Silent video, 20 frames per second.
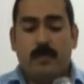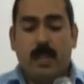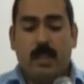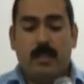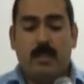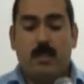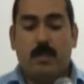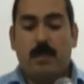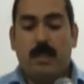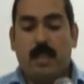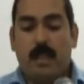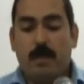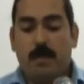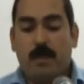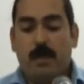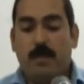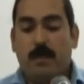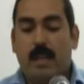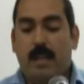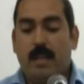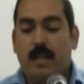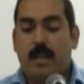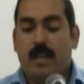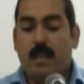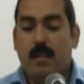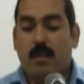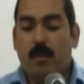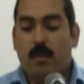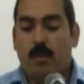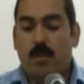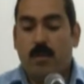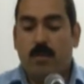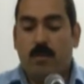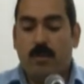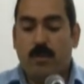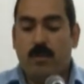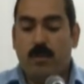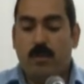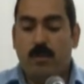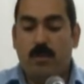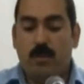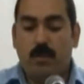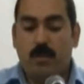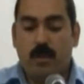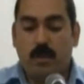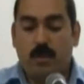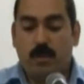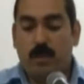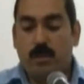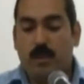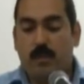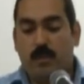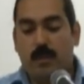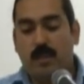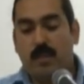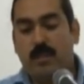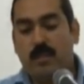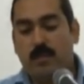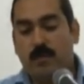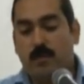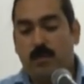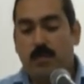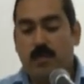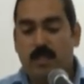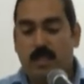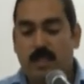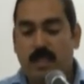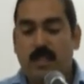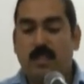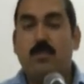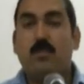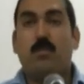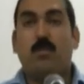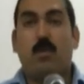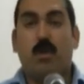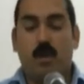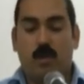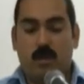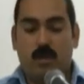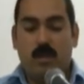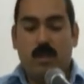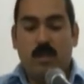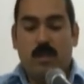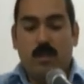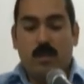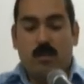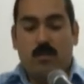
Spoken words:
is to be implemented in order for universities, quote,